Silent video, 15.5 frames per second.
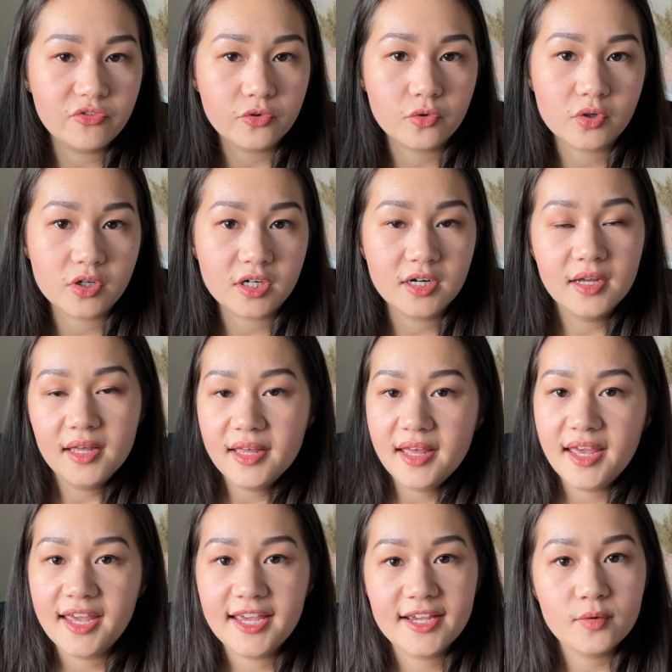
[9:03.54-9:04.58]
for
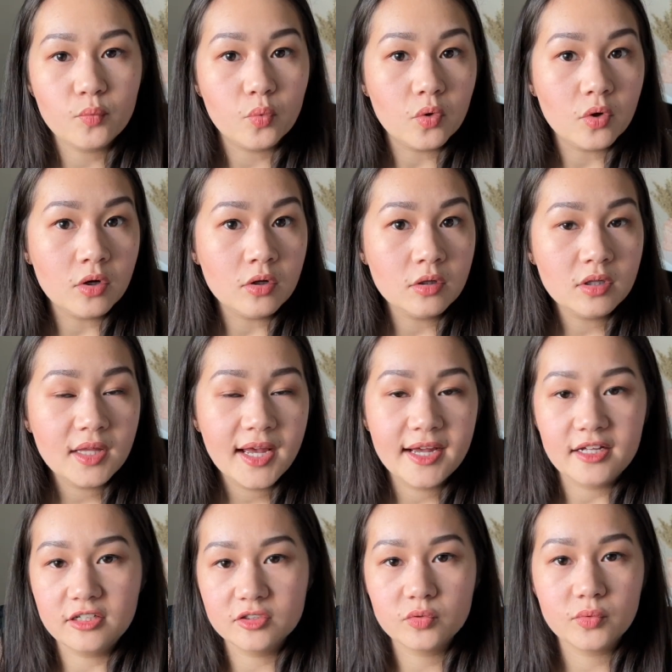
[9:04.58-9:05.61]
a wool
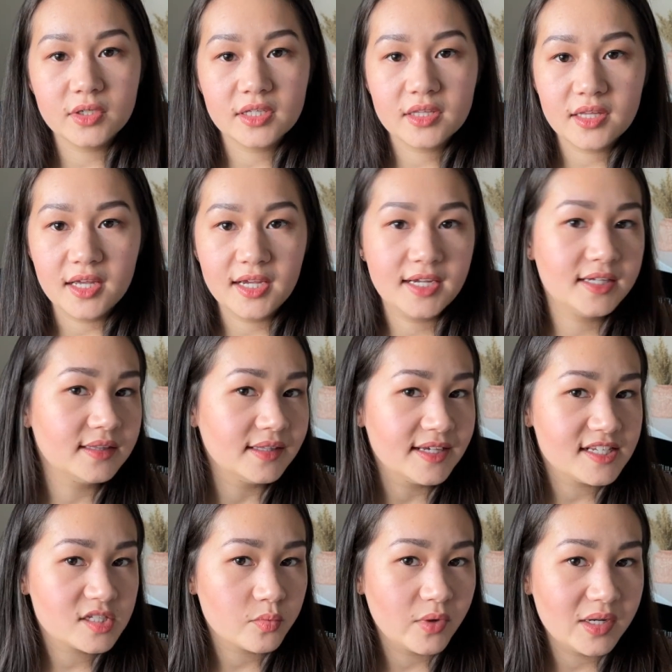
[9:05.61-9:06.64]
held with a
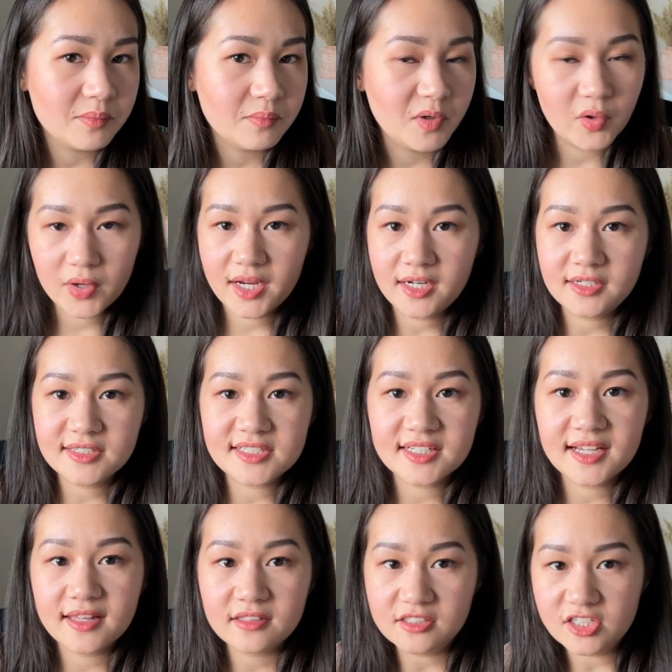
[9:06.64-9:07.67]
lace weight mohair
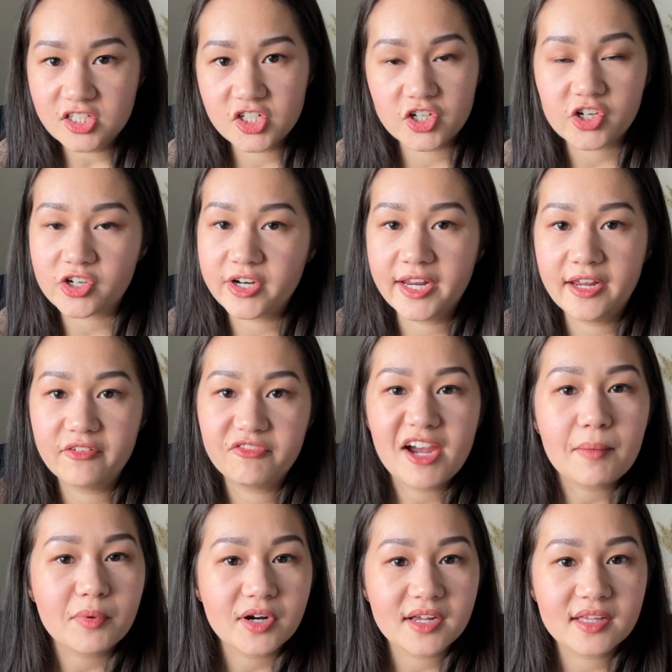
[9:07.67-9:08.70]
together to create a
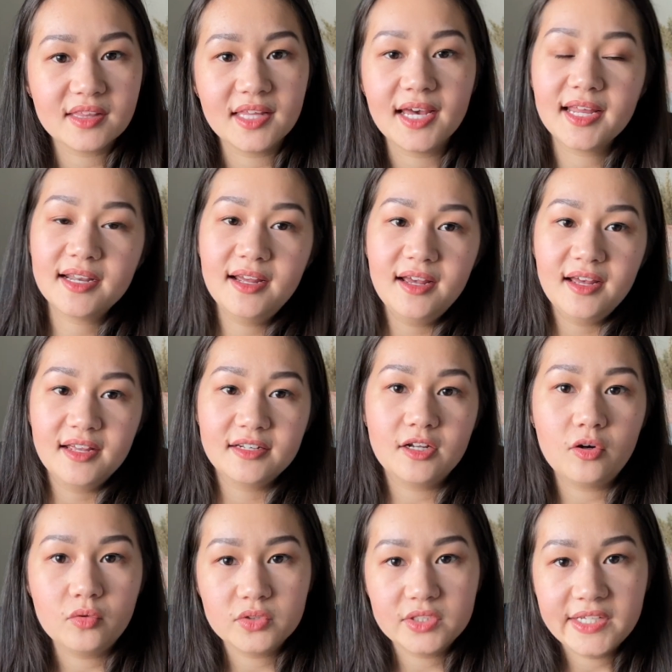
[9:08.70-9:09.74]
fabric that not
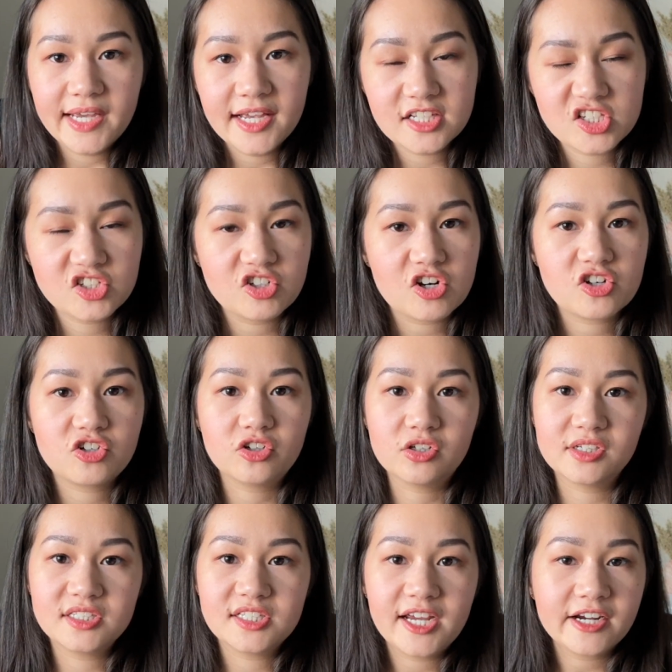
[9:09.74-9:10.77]
only has structural
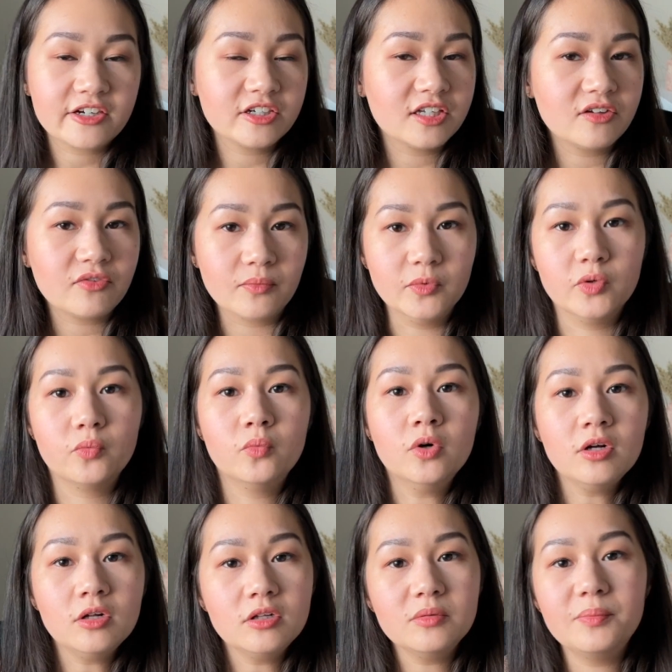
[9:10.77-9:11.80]
integrity from the
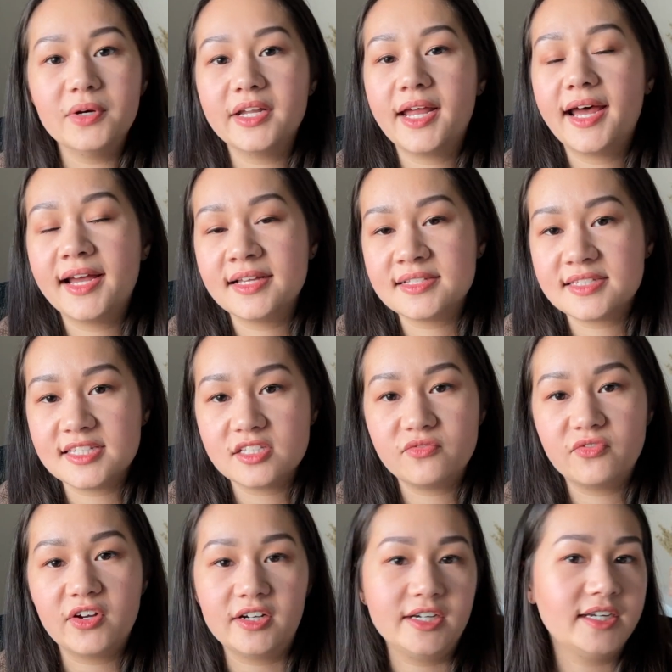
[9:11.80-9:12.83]
wool, but has this
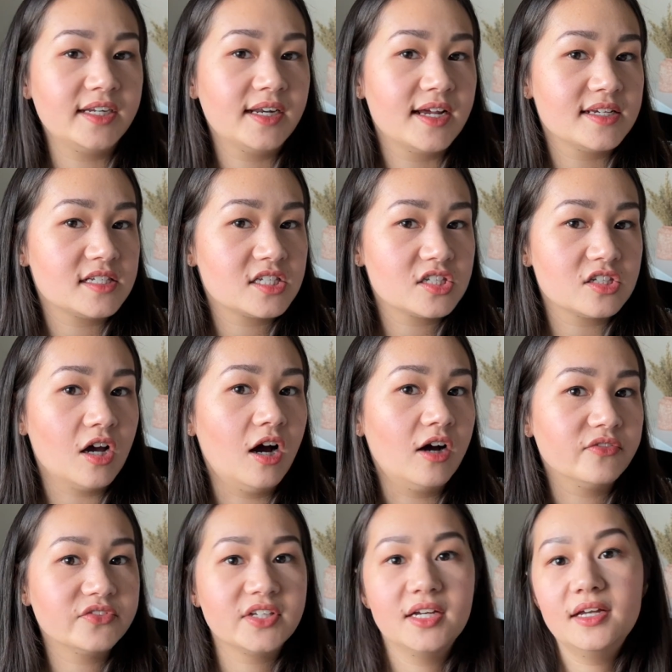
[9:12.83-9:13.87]
very nice
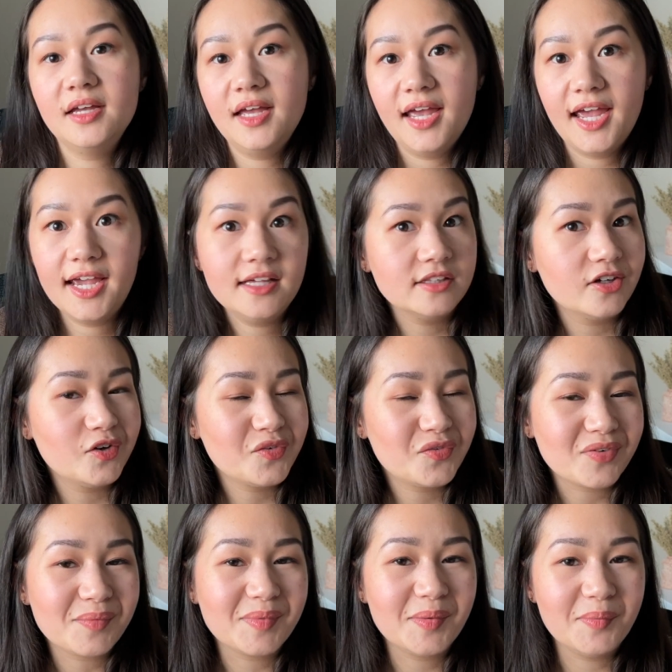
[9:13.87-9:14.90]
soft halo
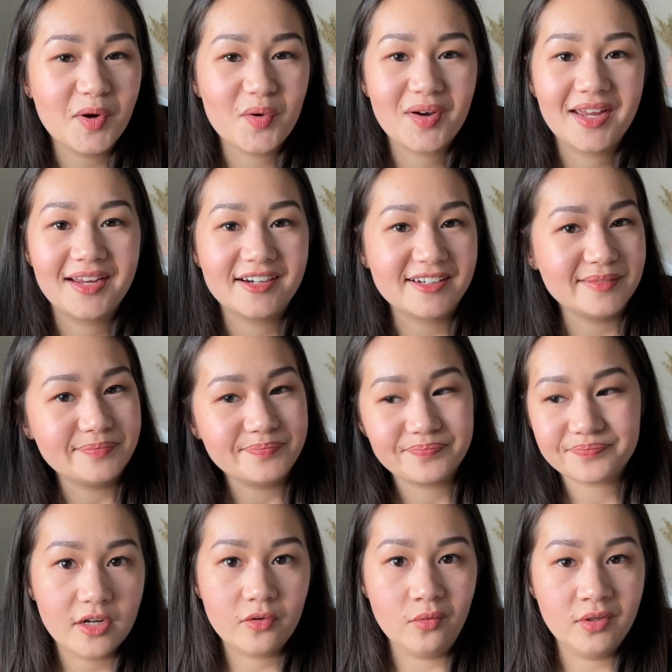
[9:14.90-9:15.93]
from the mohair.
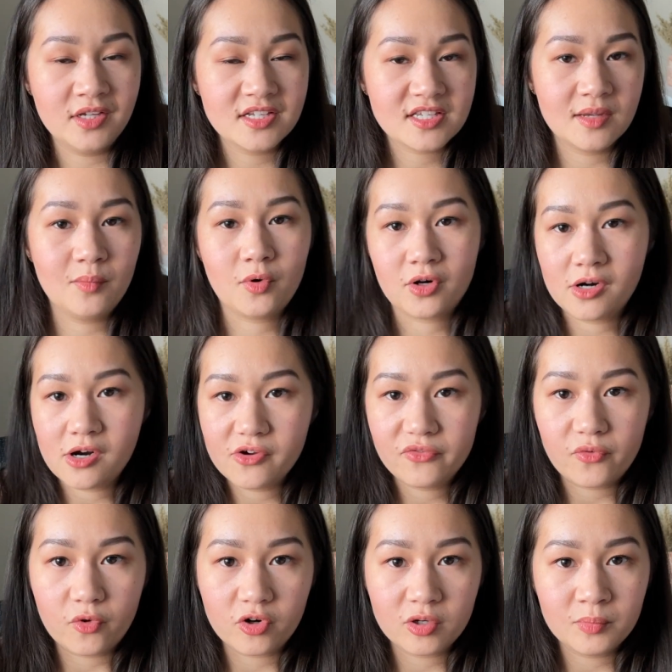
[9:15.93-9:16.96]
Not only is it more
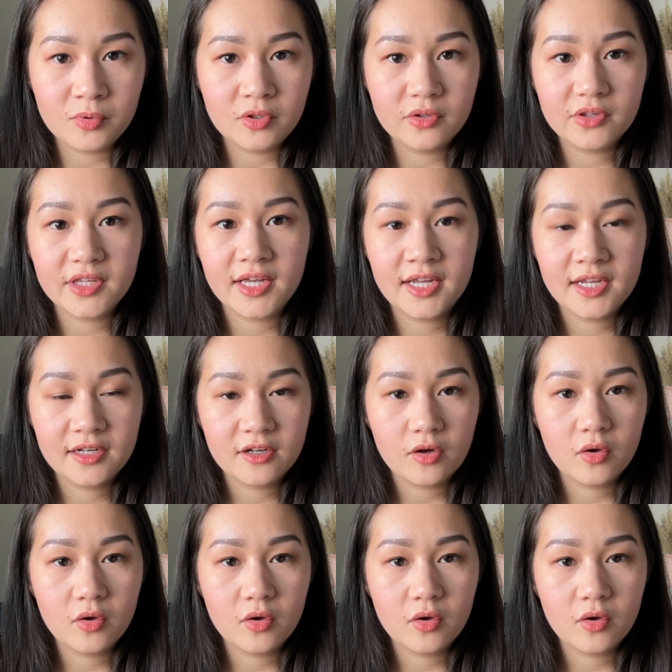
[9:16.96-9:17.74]
affordable than